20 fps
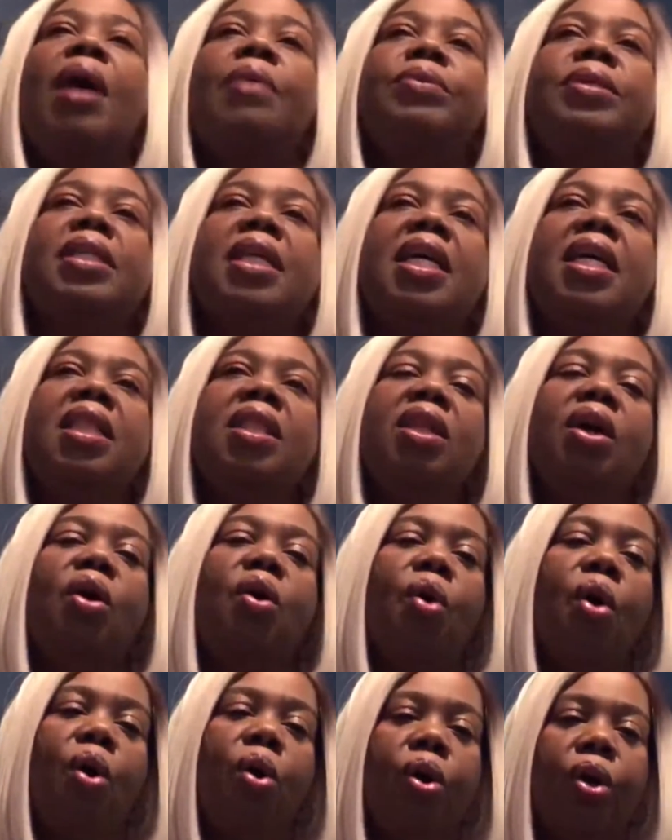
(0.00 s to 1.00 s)
I was in the
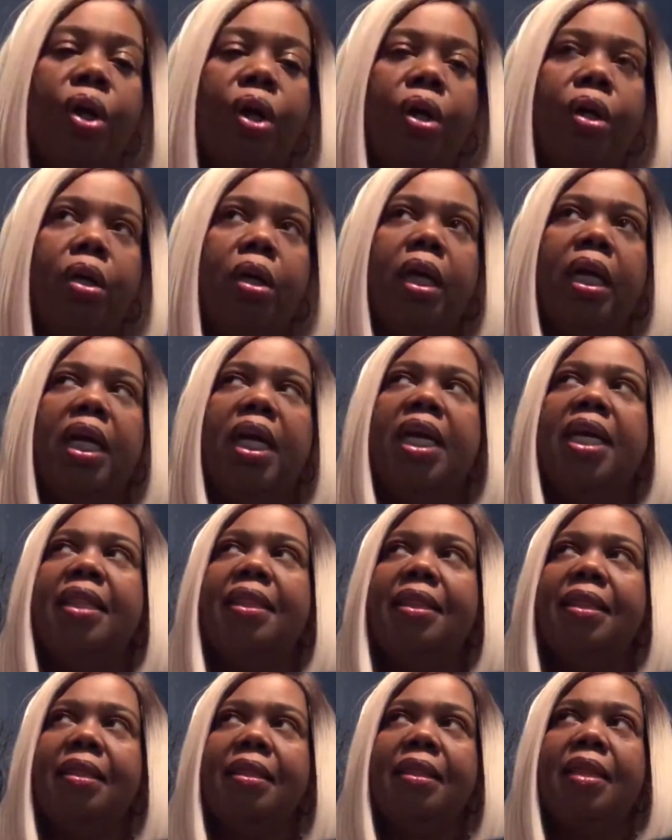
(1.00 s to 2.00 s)
Kroger
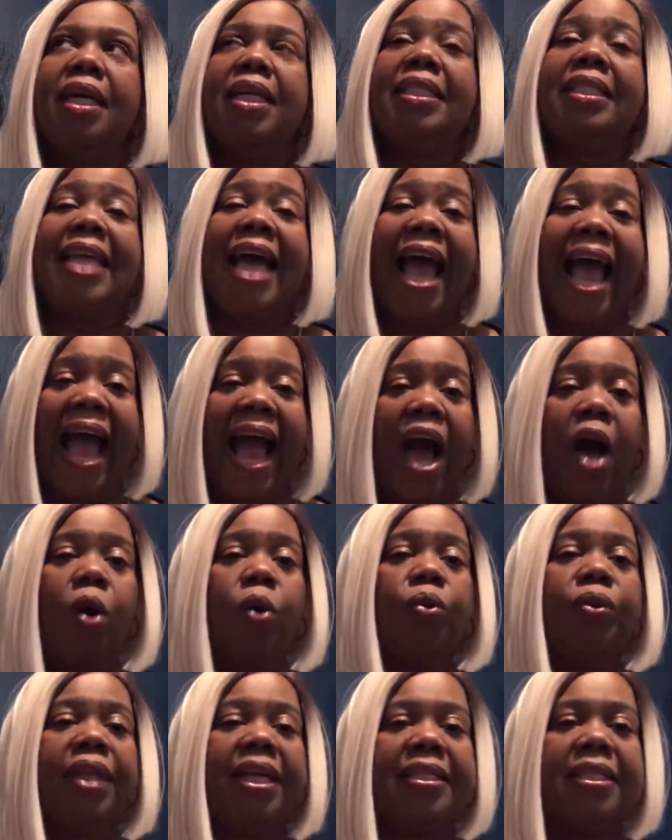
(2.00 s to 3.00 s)
in a
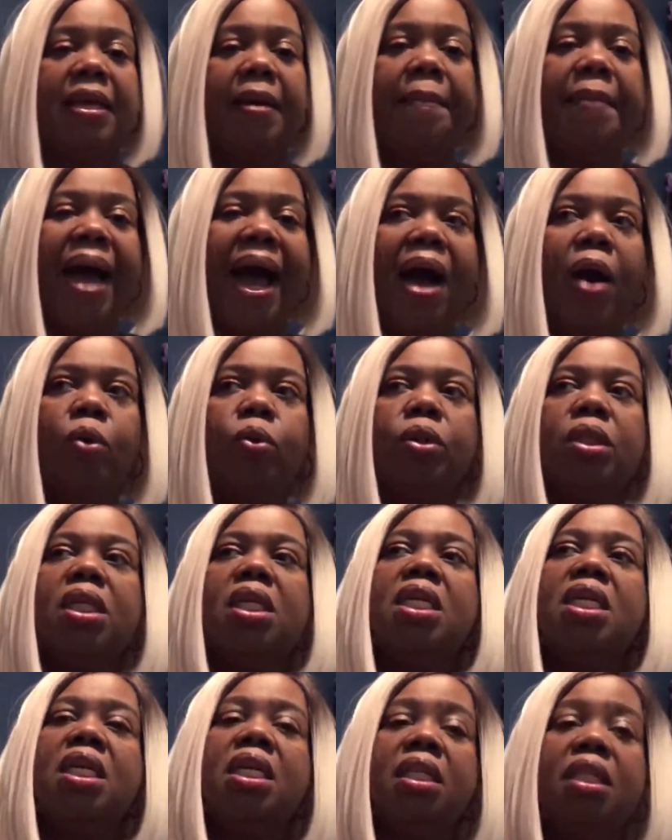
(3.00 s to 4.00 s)
town that's about,
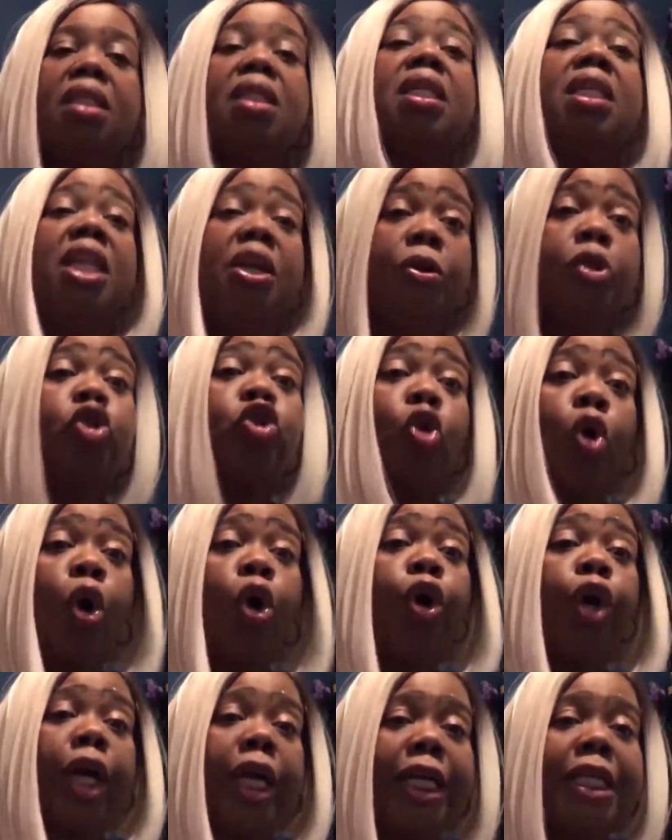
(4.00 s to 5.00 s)
the nearest
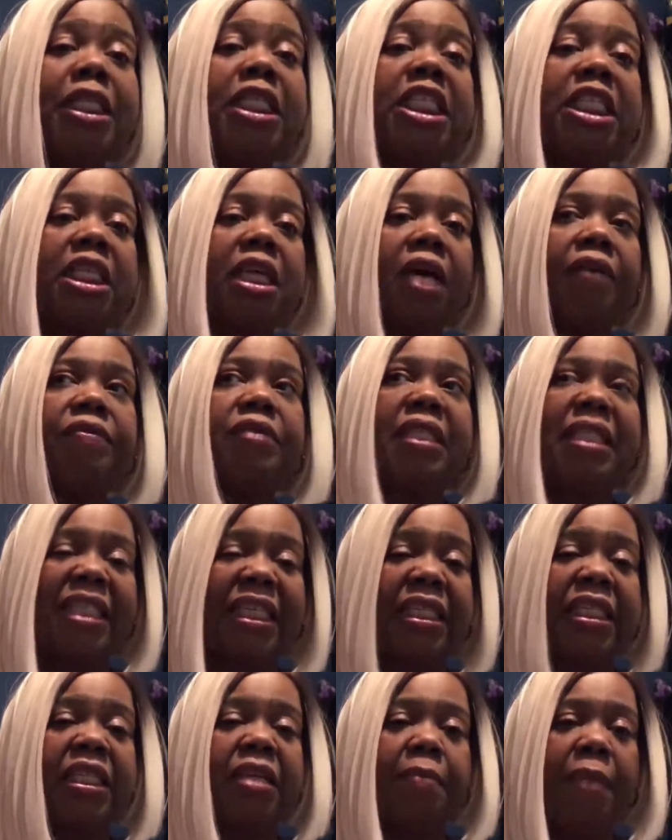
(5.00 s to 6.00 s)
Kroger is
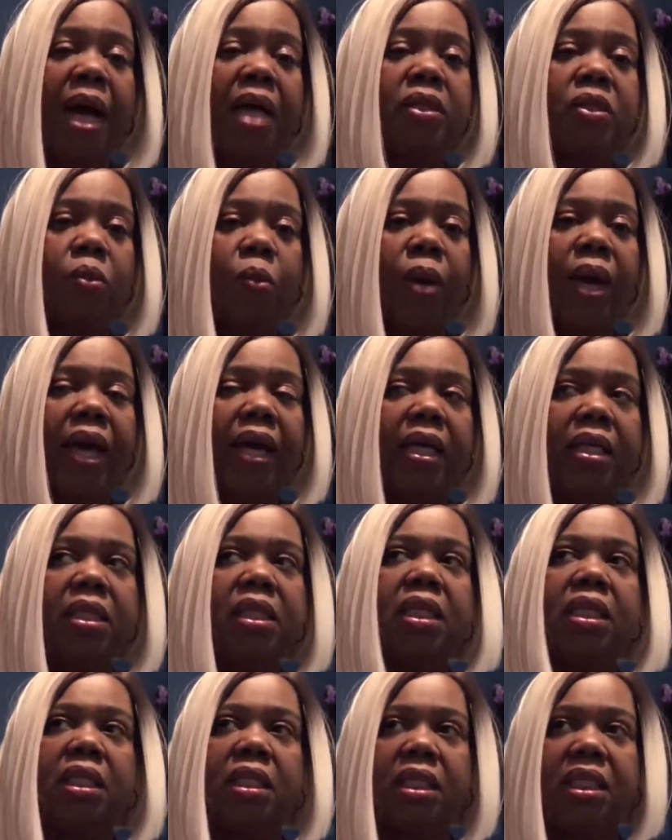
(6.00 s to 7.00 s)
60 miles away.
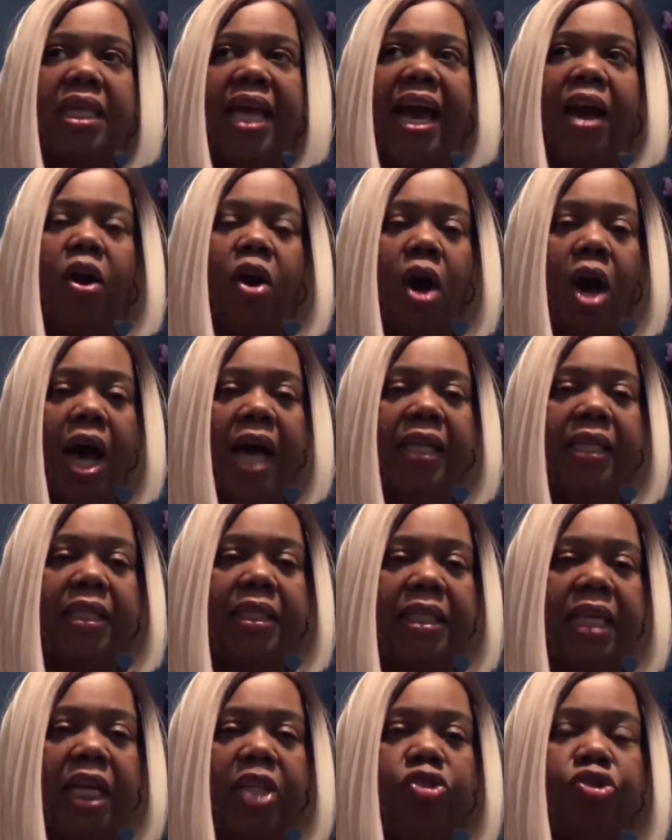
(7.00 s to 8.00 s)
It's in this town called
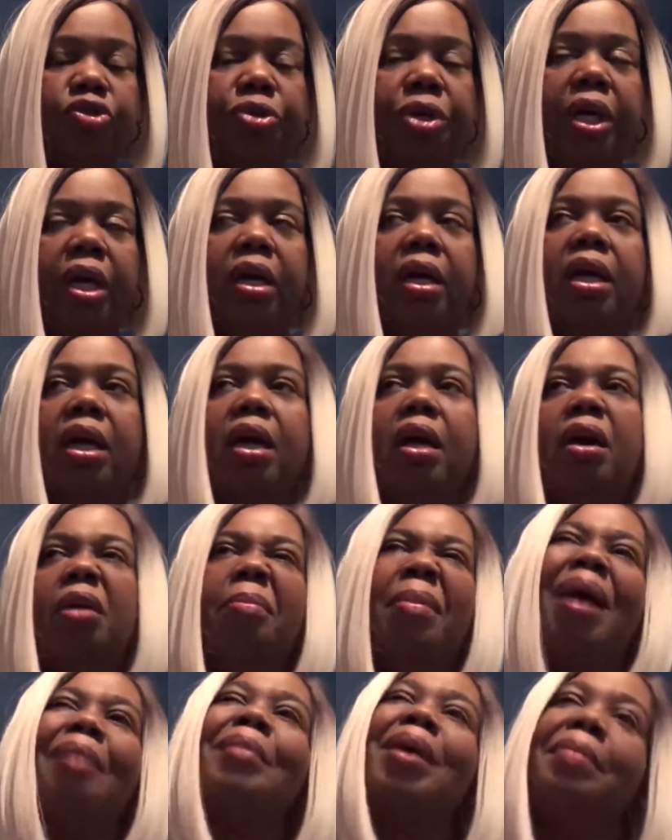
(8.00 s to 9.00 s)
Alexandria,
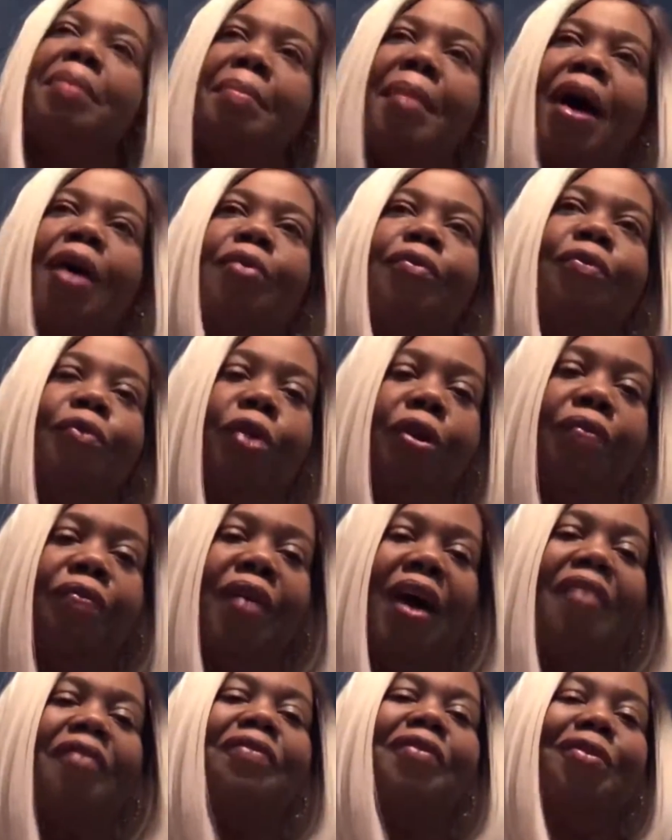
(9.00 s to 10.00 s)
maybe about
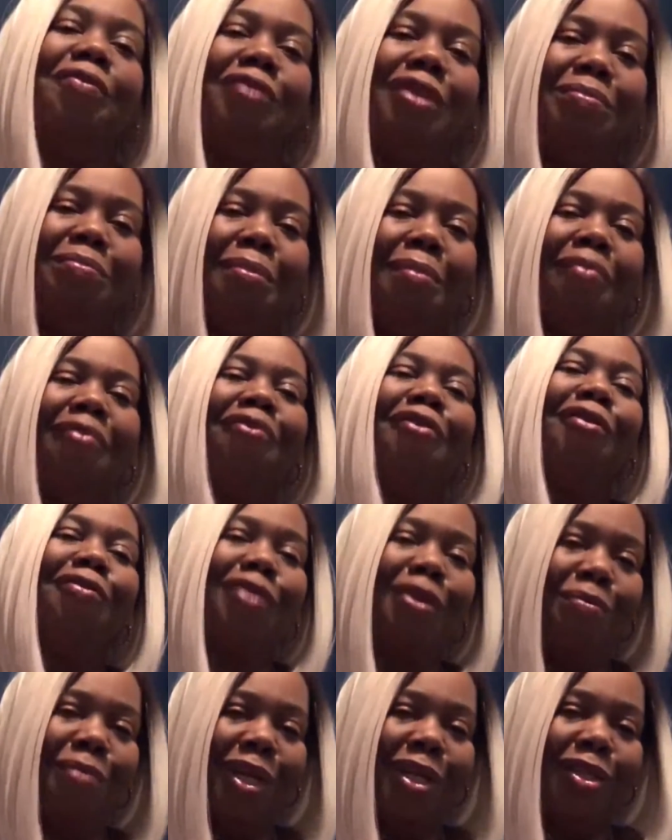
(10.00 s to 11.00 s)

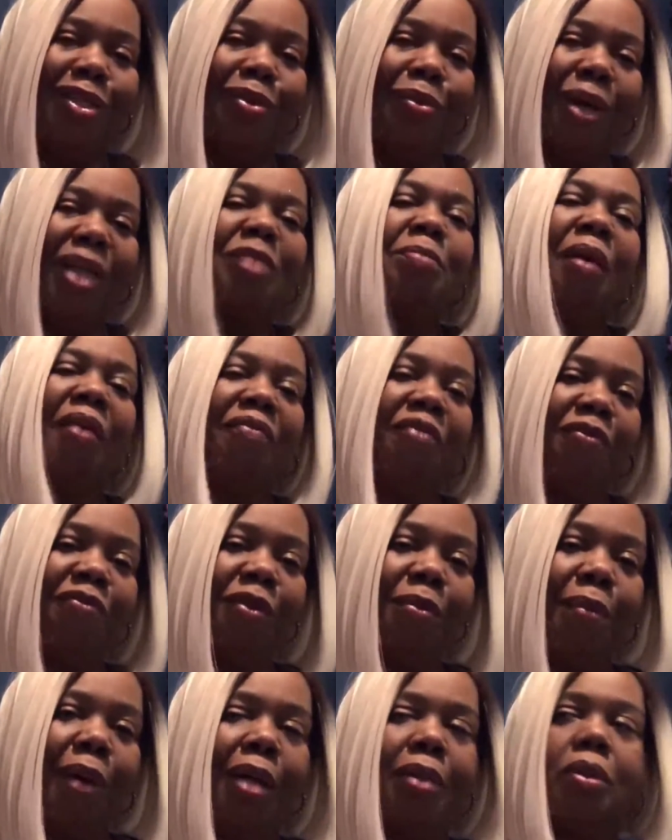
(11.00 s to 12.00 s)
50 minutes away. It's about
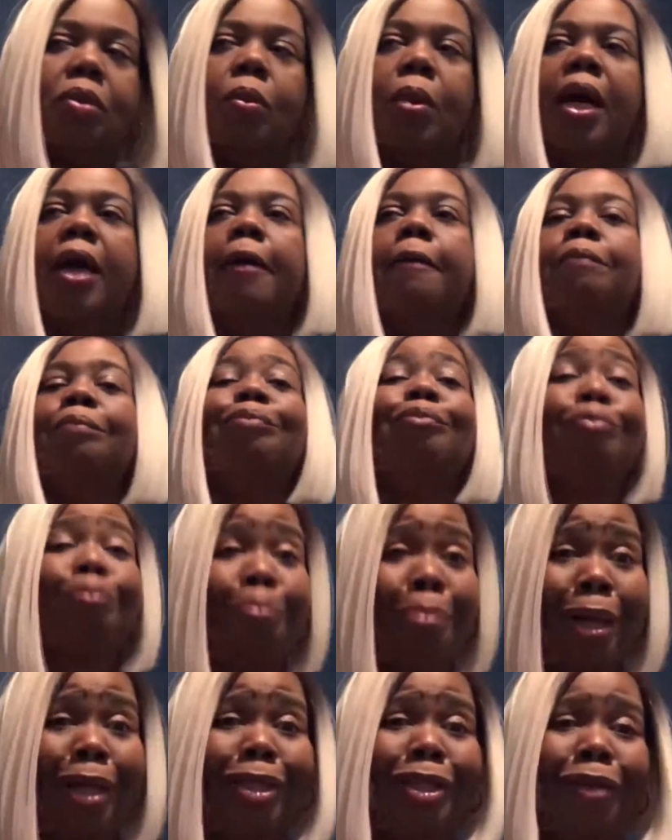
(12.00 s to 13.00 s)
50 miles away.
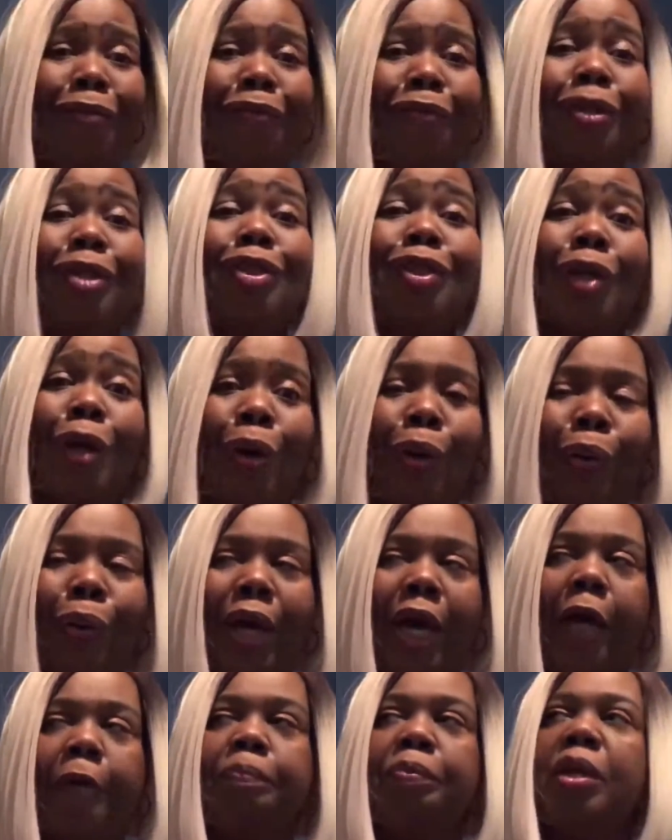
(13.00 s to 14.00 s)
Big difference.
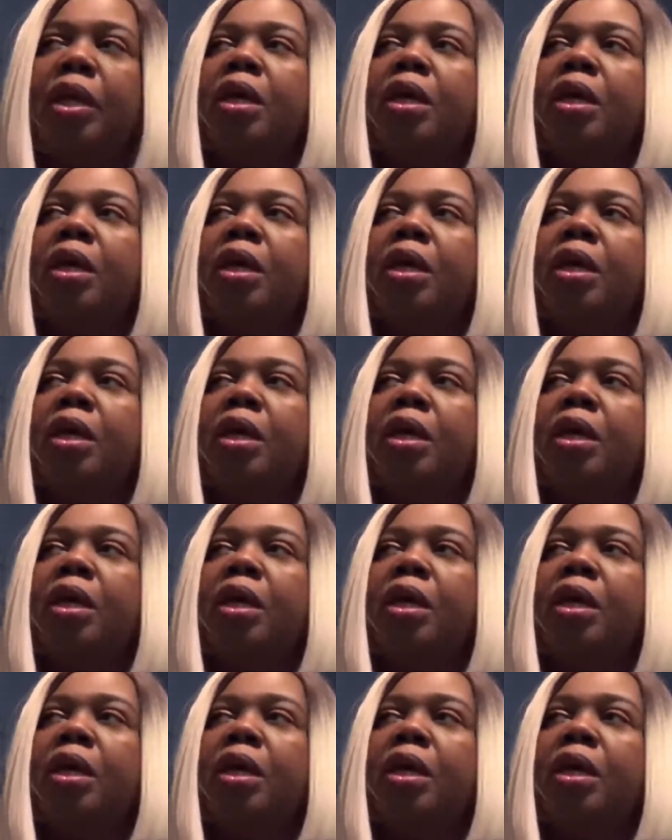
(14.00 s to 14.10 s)
Okay.